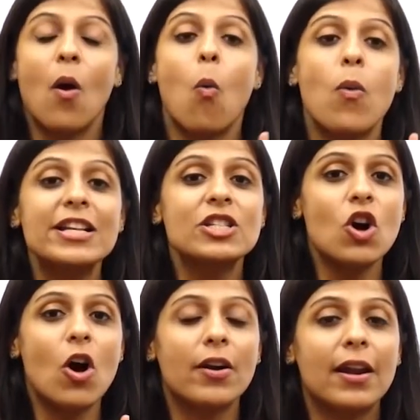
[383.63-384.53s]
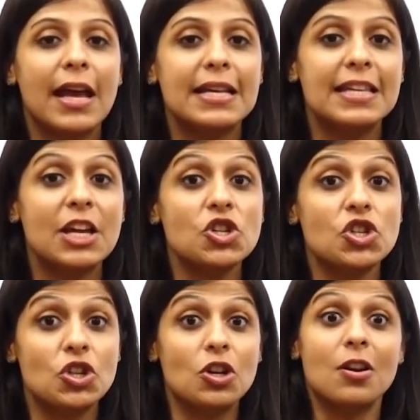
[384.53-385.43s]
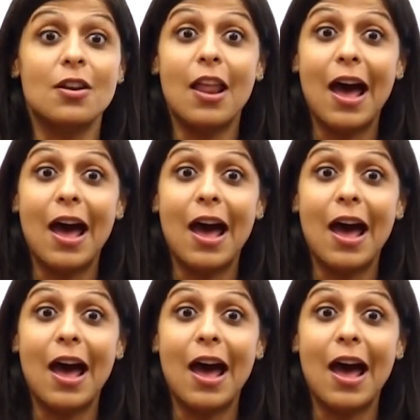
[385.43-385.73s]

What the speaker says: Which organization,